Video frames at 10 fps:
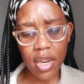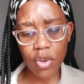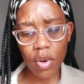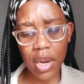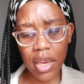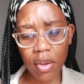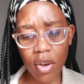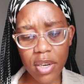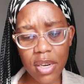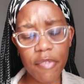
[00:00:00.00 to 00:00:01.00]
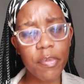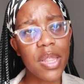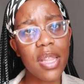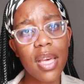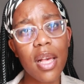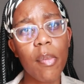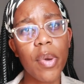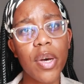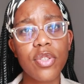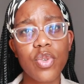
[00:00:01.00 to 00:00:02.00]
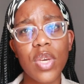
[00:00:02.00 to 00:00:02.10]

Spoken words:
and you're like, God, I've been thinking about this.